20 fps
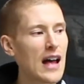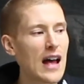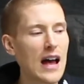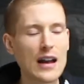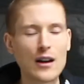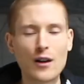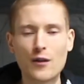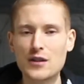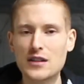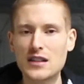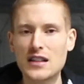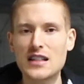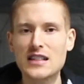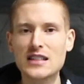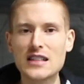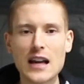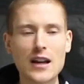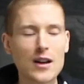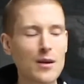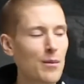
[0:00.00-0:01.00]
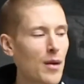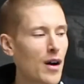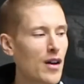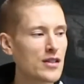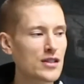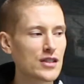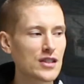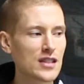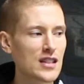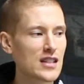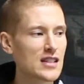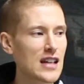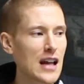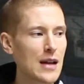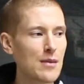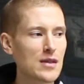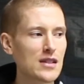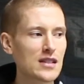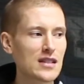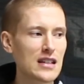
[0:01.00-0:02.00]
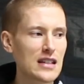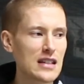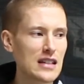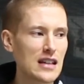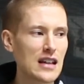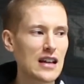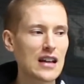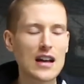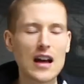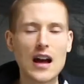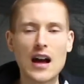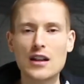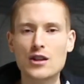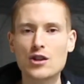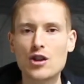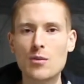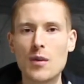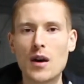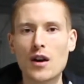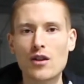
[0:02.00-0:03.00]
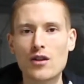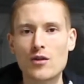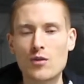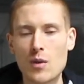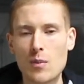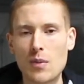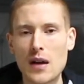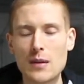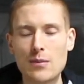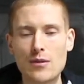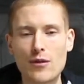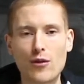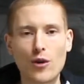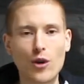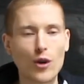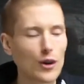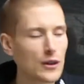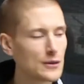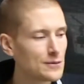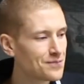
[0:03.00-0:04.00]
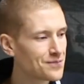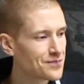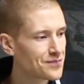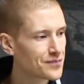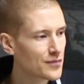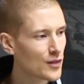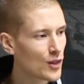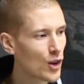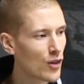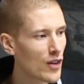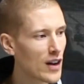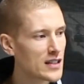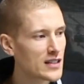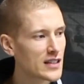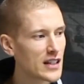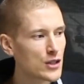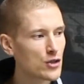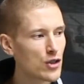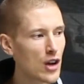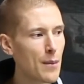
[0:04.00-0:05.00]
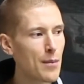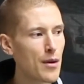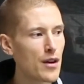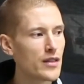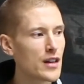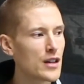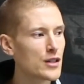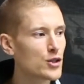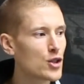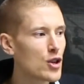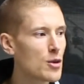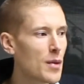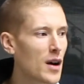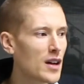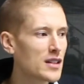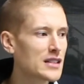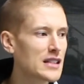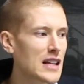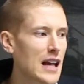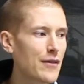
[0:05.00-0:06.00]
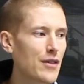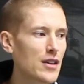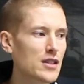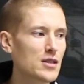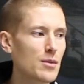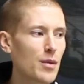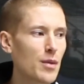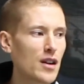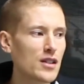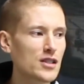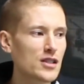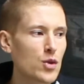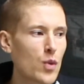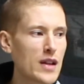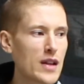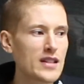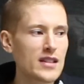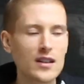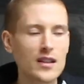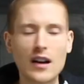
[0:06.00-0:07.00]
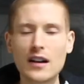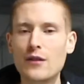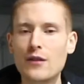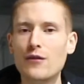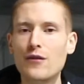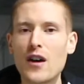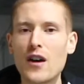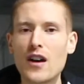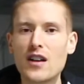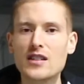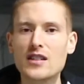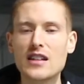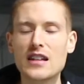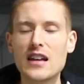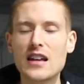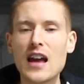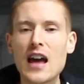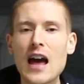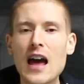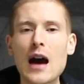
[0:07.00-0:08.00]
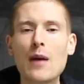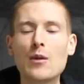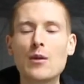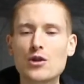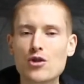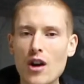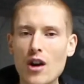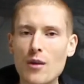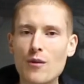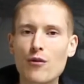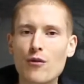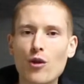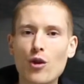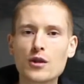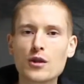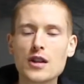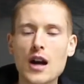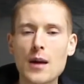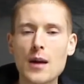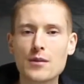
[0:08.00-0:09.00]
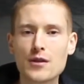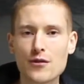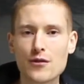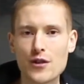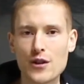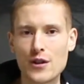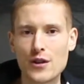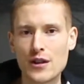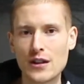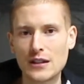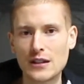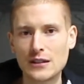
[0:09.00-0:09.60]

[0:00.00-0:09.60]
And obviously the second bar is just the same as the 2-bar groove we played before. Alright, so let's try putting those 2 bars together. So bars 29 and 30, and we'll try them 4 times through.